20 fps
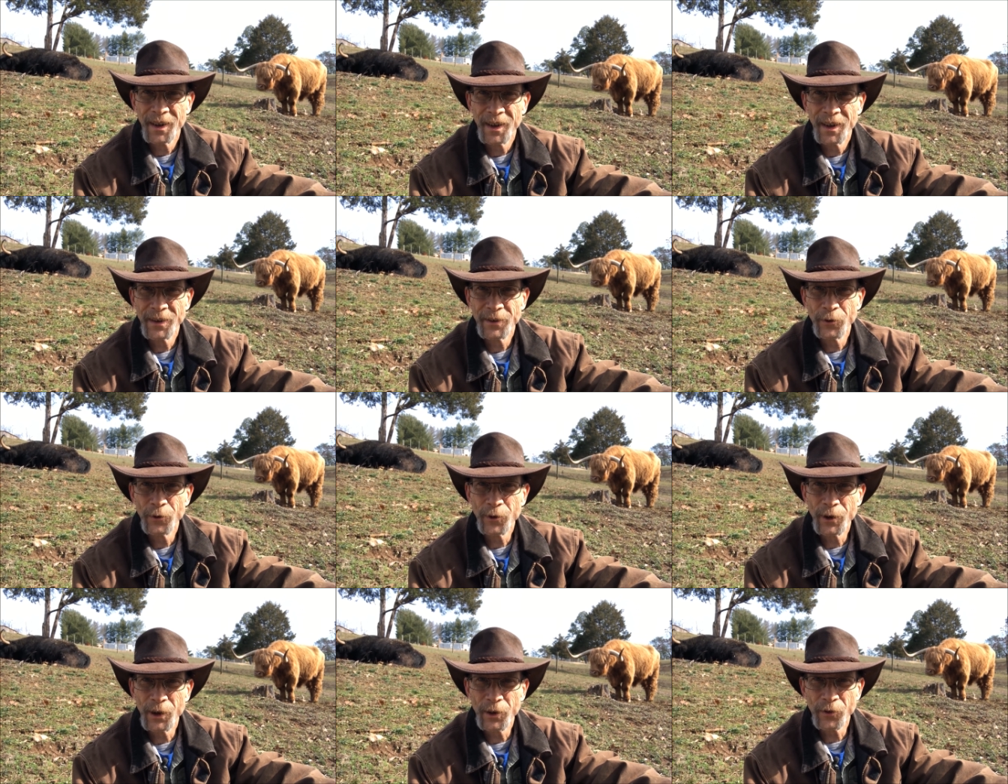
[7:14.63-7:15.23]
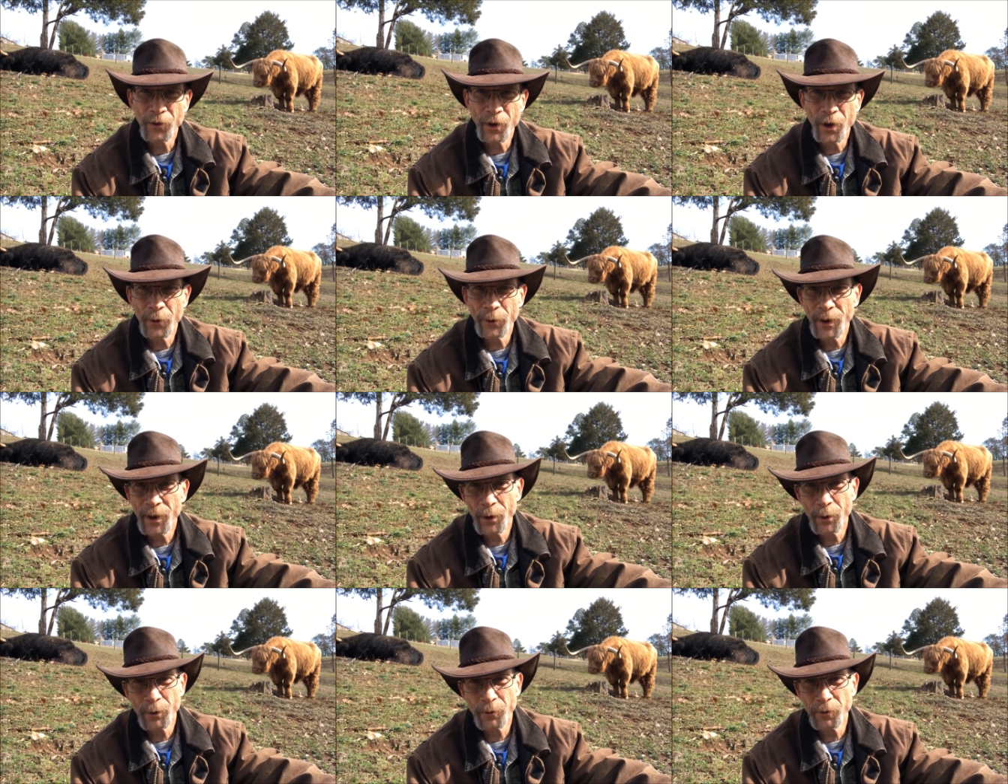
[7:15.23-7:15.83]
you guys know
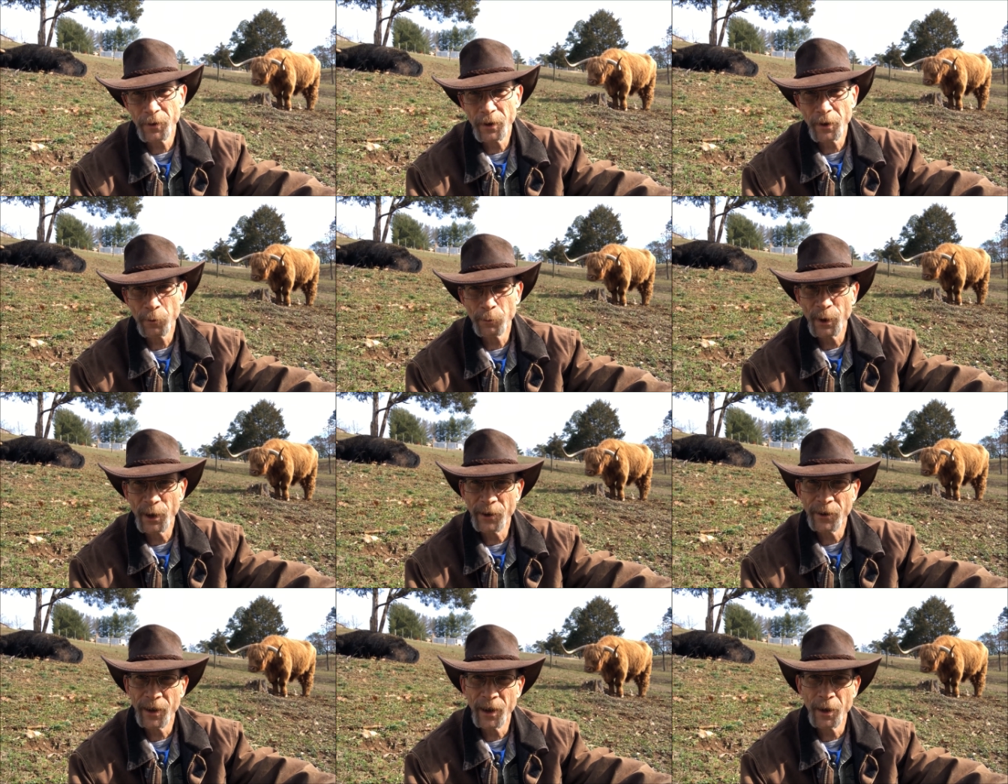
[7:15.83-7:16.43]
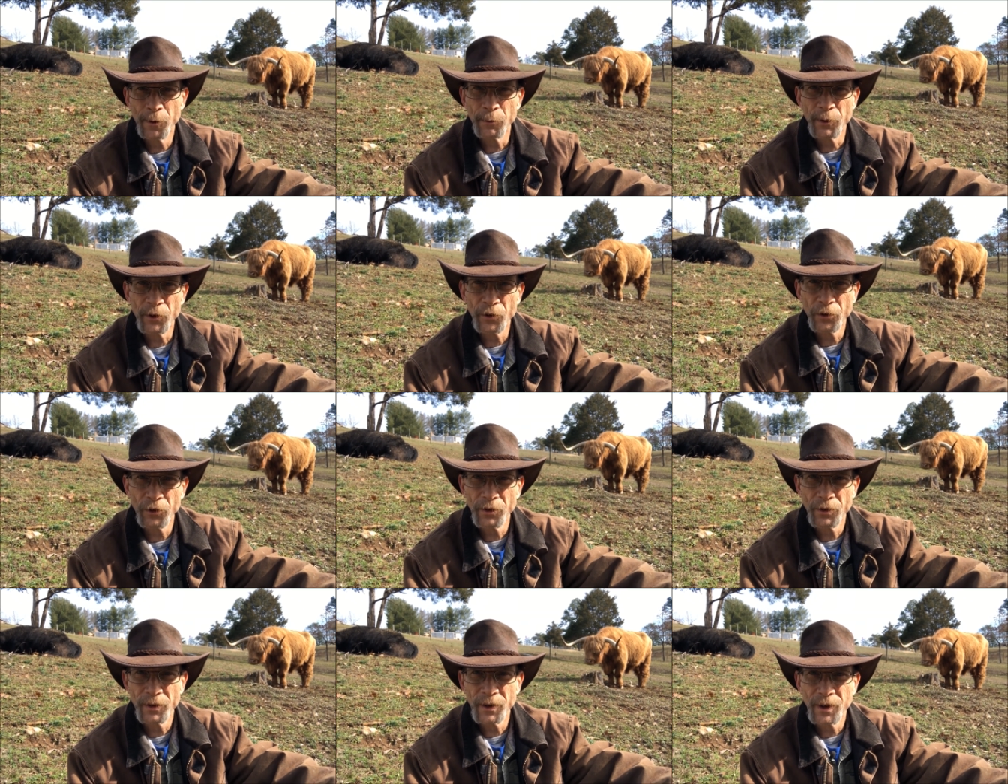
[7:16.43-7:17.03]
how I feel about
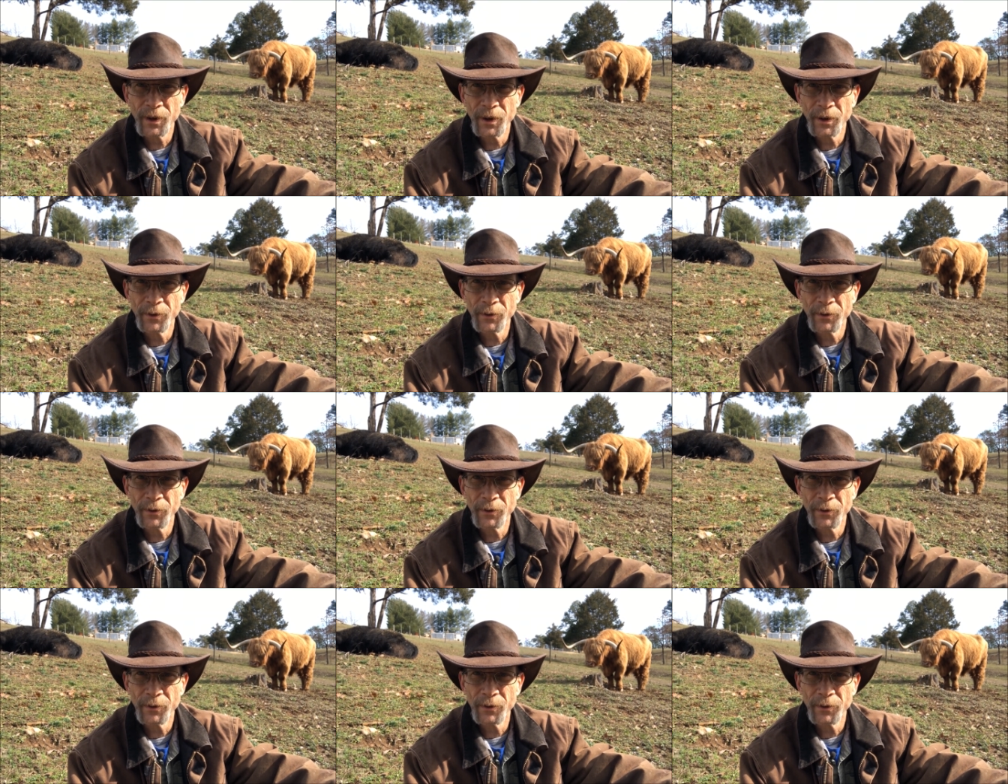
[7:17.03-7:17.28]
Hamish. He